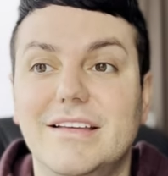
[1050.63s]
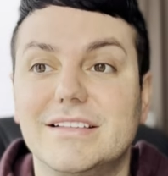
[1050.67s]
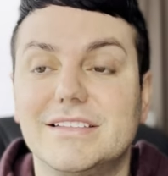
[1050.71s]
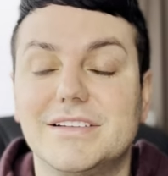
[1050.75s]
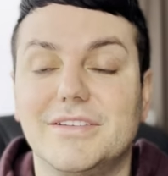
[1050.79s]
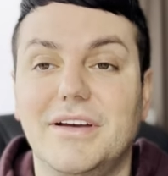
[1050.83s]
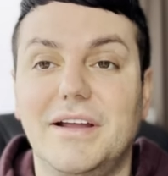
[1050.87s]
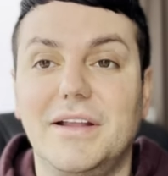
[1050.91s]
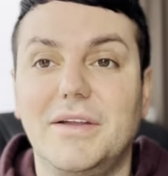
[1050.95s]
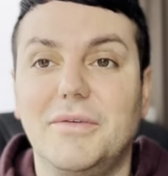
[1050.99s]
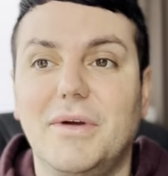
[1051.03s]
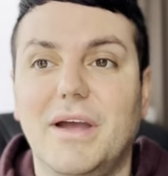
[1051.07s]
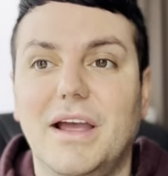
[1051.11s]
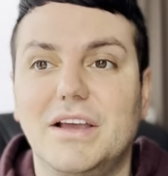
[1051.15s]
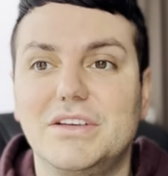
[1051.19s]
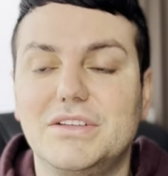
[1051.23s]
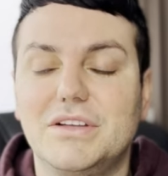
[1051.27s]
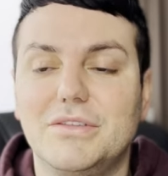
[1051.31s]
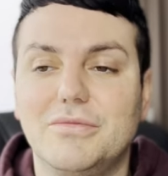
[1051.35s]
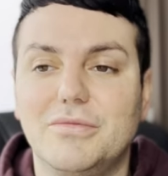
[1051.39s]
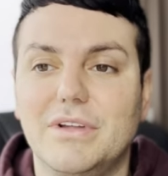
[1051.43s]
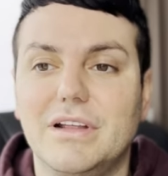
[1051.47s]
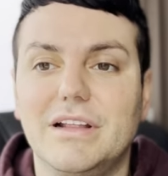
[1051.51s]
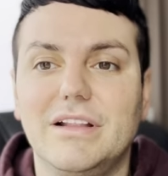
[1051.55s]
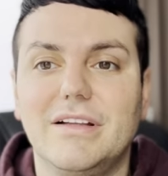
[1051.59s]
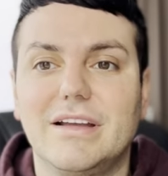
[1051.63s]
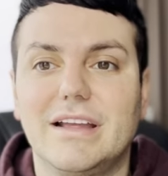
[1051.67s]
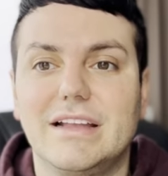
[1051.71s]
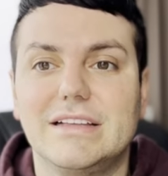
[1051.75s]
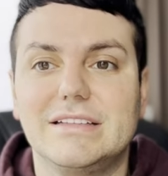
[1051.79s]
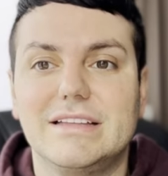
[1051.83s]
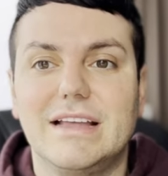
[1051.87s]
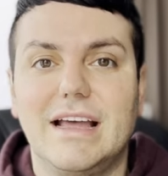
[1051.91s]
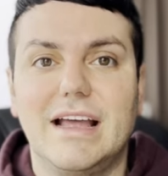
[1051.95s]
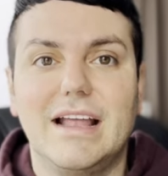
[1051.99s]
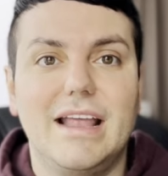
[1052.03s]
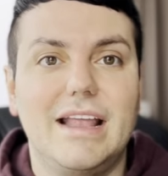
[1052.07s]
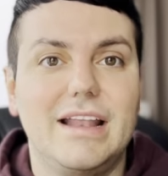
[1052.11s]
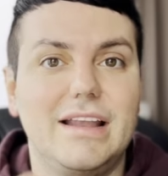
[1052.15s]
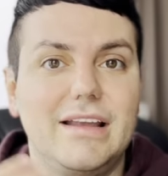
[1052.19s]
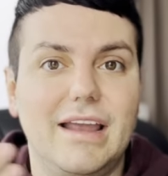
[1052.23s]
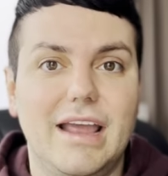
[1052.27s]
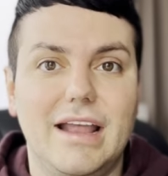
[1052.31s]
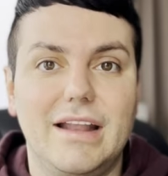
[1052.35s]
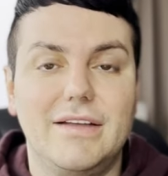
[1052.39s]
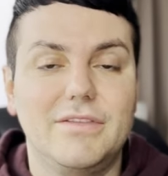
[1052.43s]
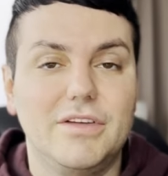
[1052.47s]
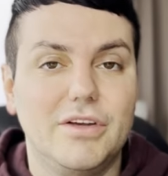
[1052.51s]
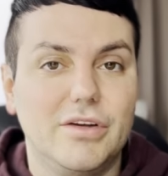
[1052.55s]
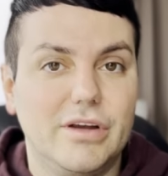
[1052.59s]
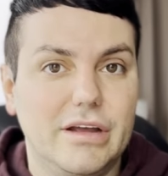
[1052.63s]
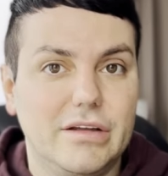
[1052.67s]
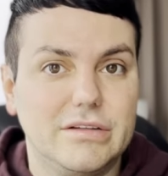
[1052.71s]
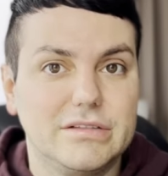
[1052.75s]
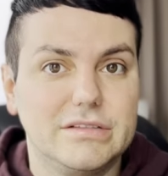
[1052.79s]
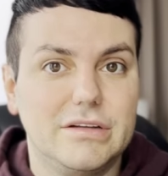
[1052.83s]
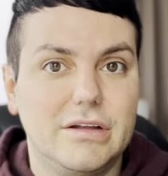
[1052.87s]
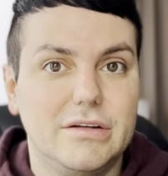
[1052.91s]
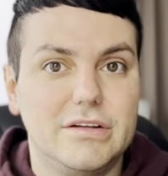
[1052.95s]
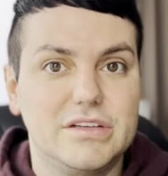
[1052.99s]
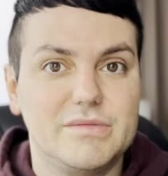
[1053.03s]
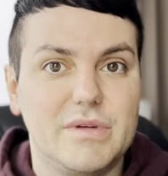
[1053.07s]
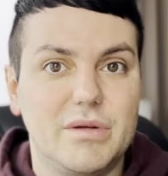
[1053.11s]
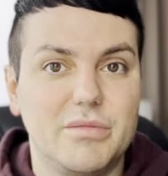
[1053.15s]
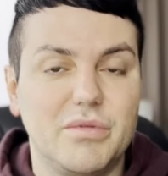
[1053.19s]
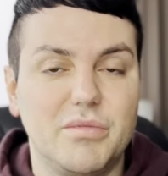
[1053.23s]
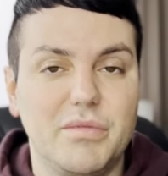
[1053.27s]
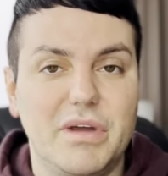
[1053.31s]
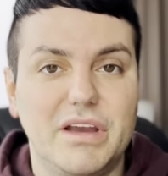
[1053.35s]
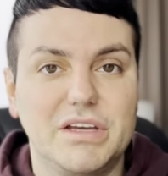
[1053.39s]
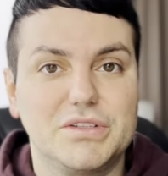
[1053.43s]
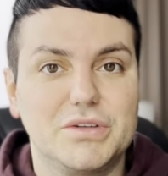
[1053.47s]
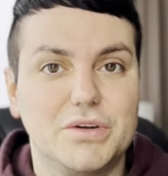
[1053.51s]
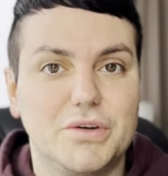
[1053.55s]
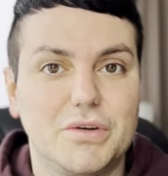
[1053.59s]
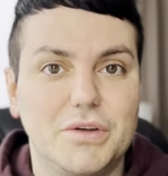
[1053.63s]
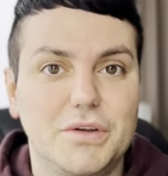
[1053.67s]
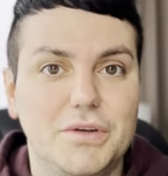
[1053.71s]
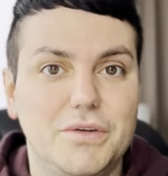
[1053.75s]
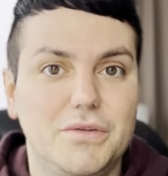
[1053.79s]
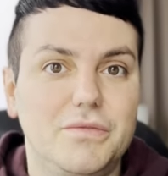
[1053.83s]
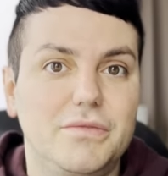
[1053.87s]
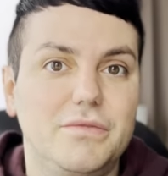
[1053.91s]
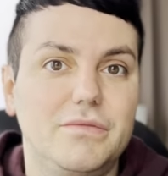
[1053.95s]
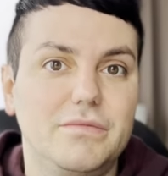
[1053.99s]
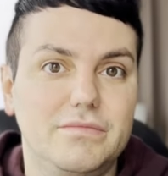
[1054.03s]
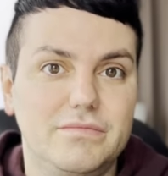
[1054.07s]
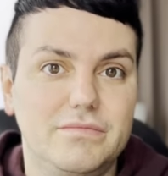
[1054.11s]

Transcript: So anyway, I should really look into that. And again, if you're a Hilton Honors member, make sure you